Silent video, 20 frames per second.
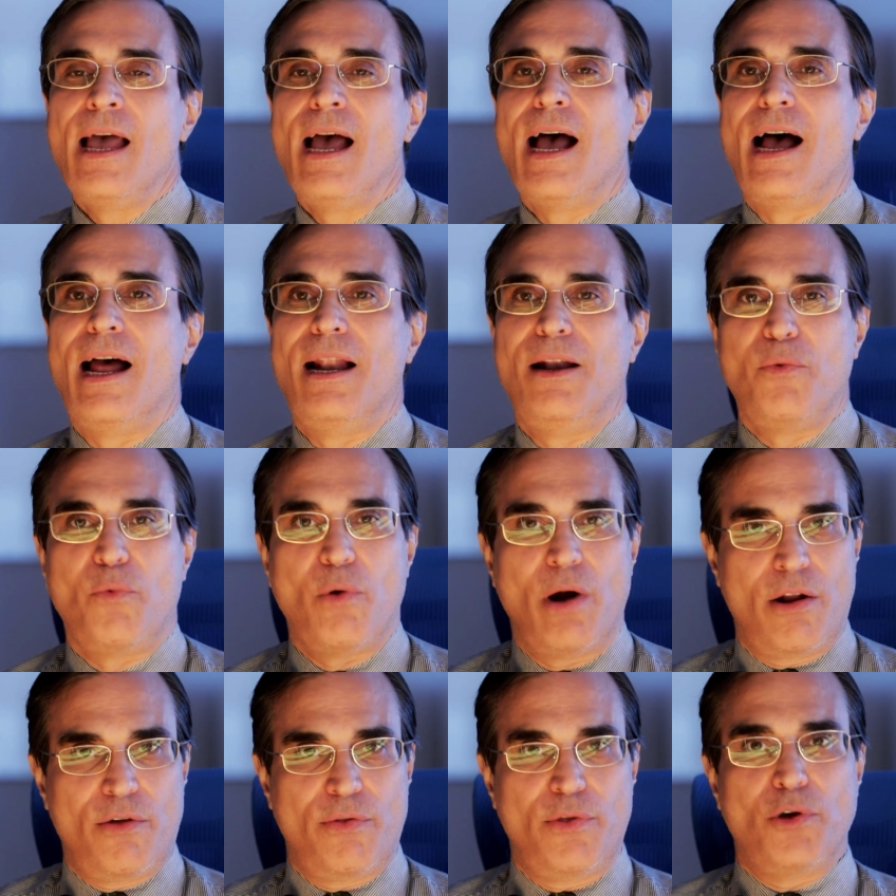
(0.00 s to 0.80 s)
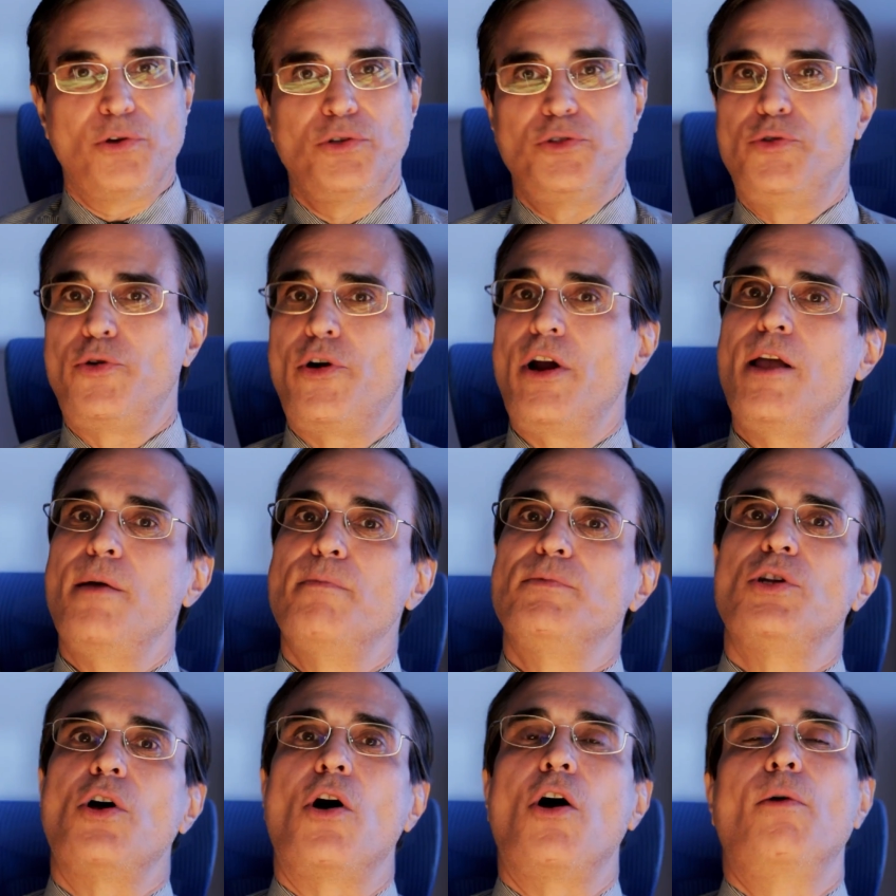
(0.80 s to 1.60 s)
And one of those
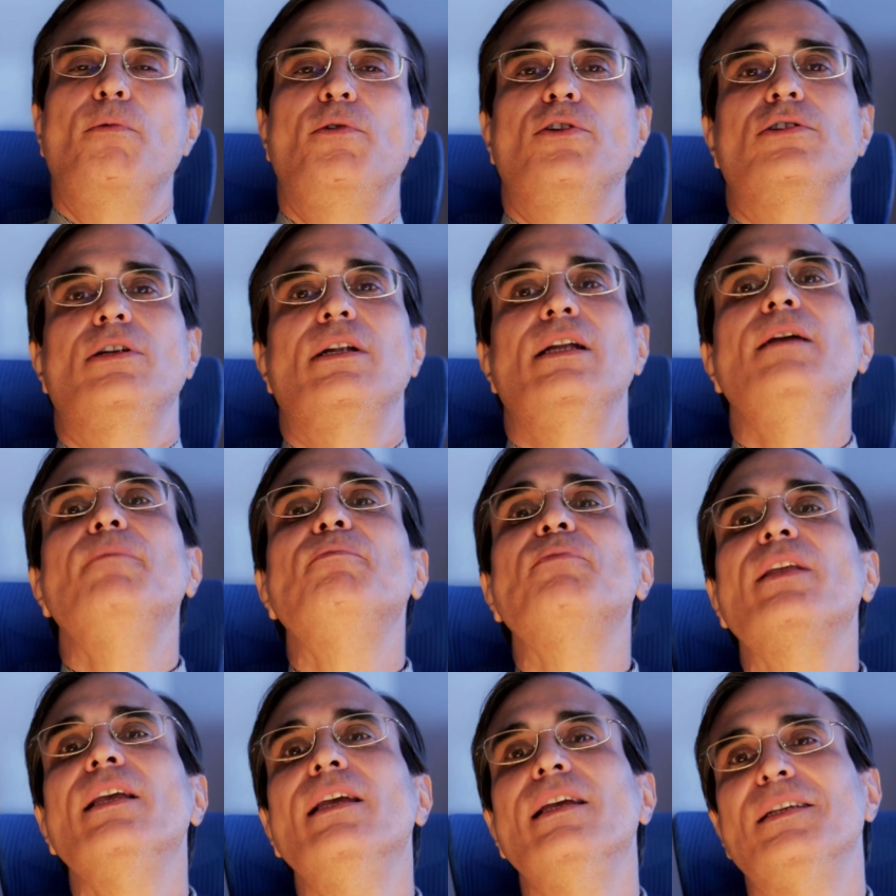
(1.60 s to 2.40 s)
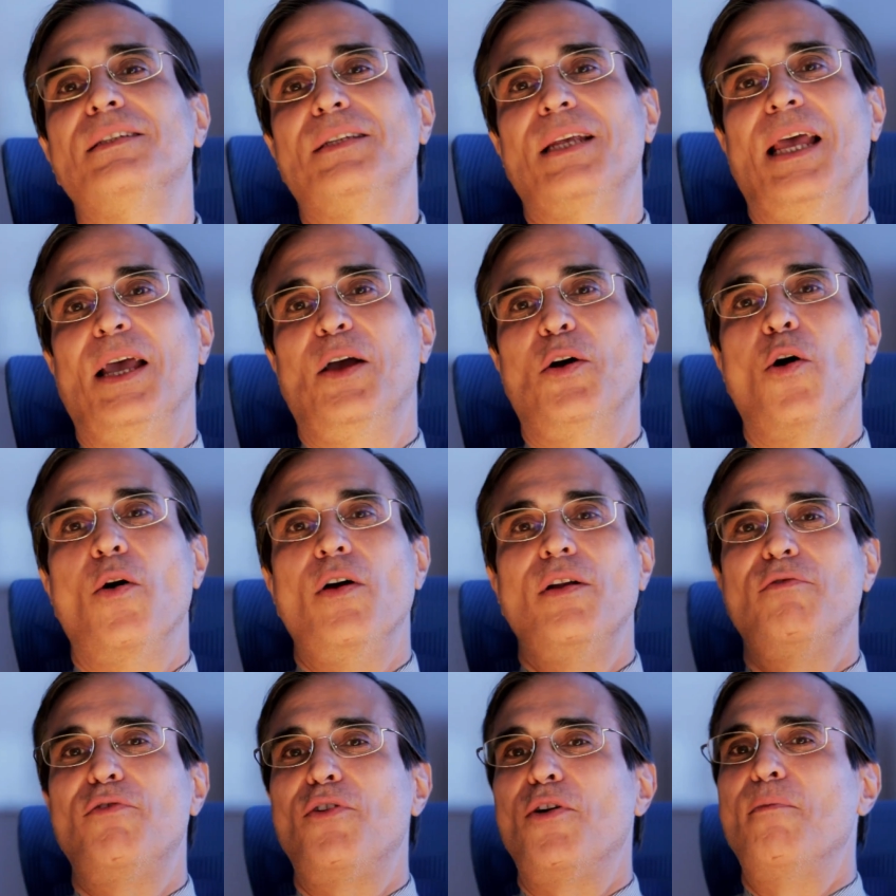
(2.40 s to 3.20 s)
dreams, obviously, is
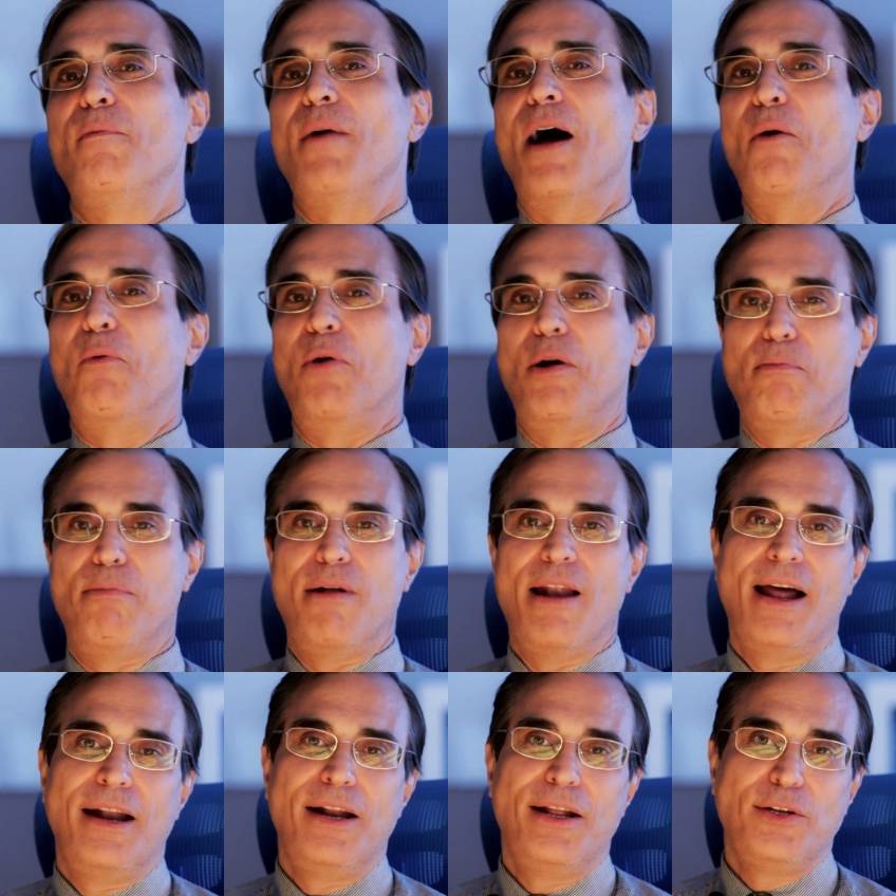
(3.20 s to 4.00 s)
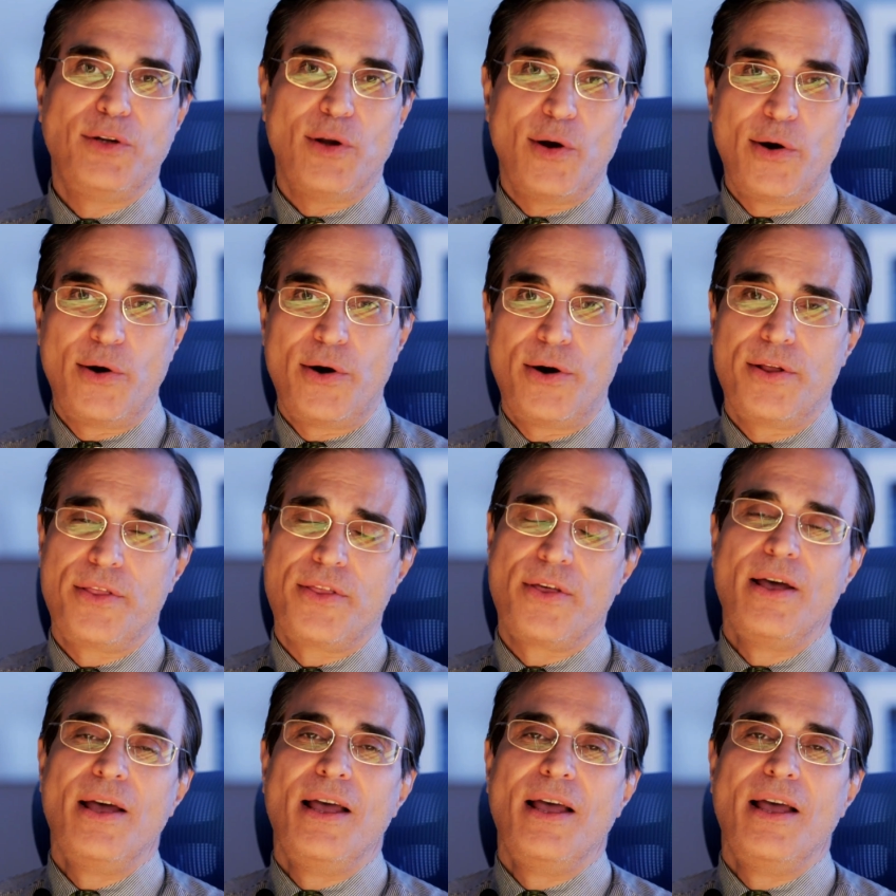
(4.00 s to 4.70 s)
going from our planet Earth